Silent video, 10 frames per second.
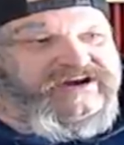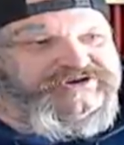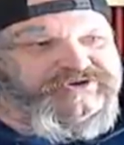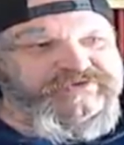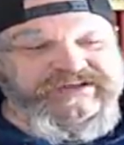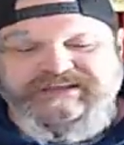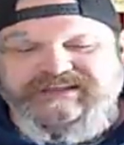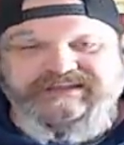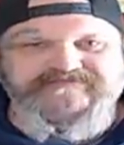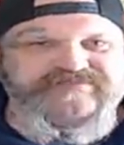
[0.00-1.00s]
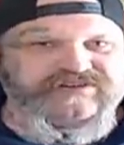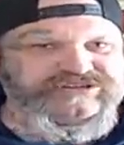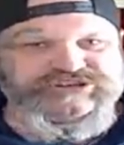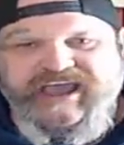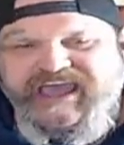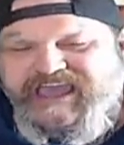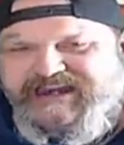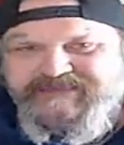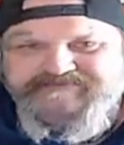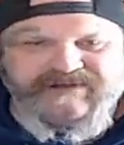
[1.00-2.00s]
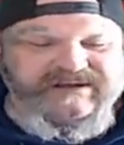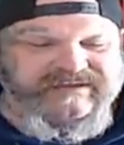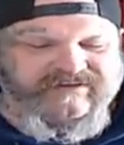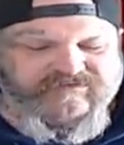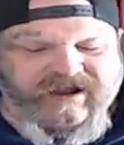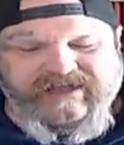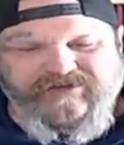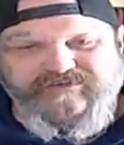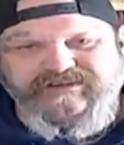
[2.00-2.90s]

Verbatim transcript: duty and can push anybody around.